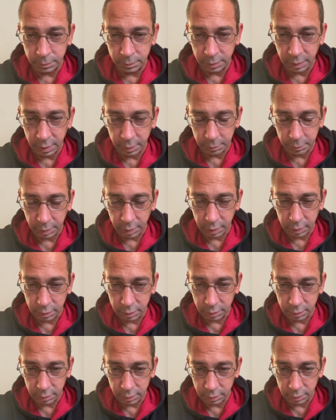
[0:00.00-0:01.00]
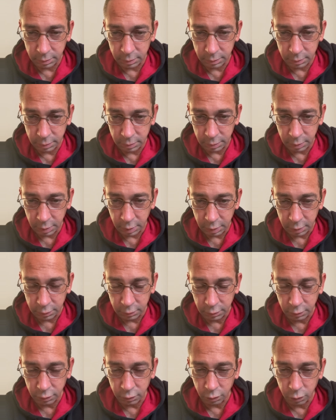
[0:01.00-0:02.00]
I'm not.
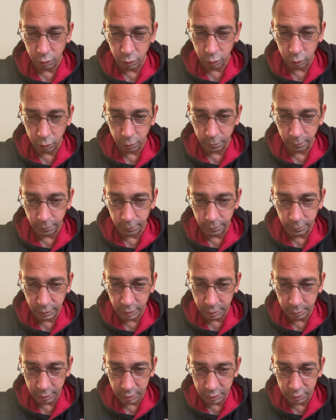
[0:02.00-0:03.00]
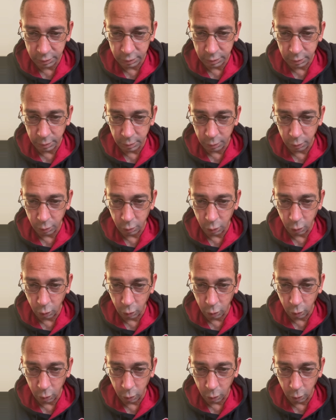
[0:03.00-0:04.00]
There's very much
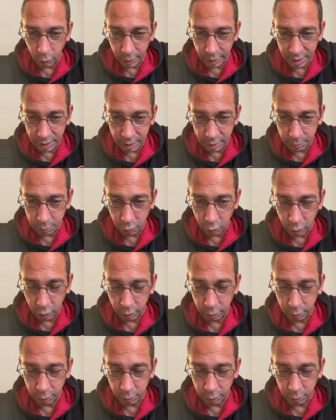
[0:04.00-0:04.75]
way more